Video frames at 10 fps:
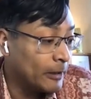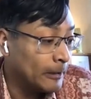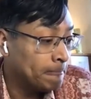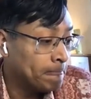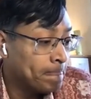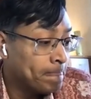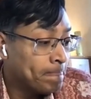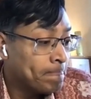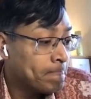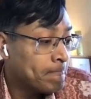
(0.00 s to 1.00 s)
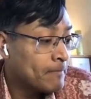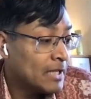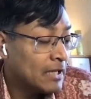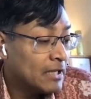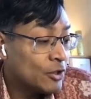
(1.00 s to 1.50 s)
right?
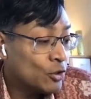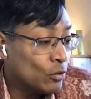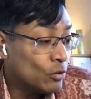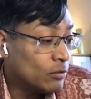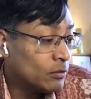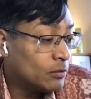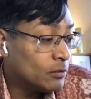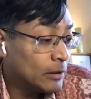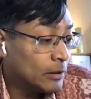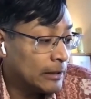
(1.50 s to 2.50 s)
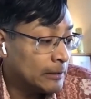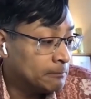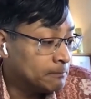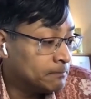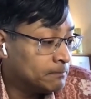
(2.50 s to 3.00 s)
So
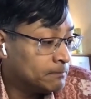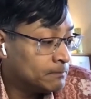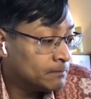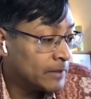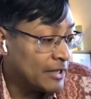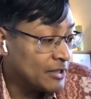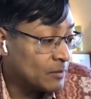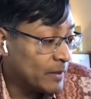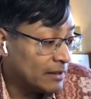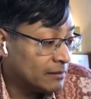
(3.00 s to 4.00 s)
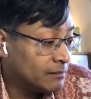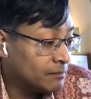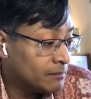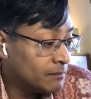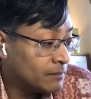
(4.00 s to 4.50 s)
I just went,
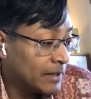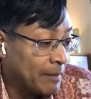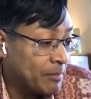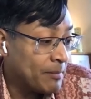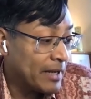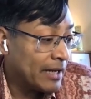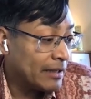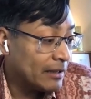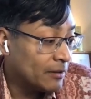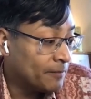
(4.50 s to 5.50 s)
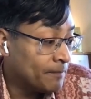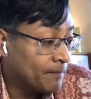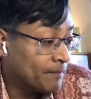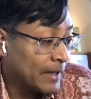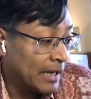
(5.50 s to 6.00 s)
and I put my head down,
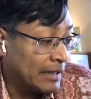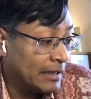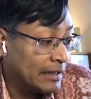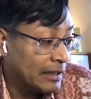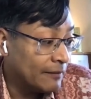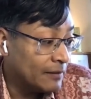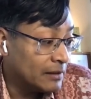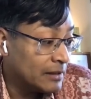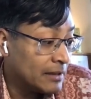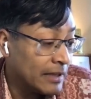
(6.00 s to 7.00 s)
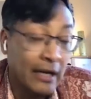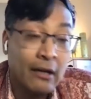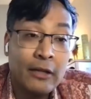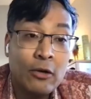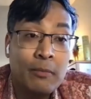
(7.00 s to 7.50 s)
and I did A-levels, and I
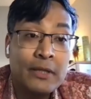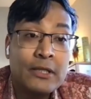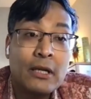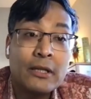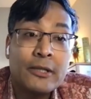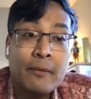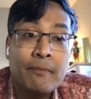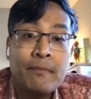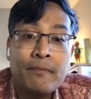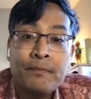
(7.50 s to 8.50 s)
got the open scholarship.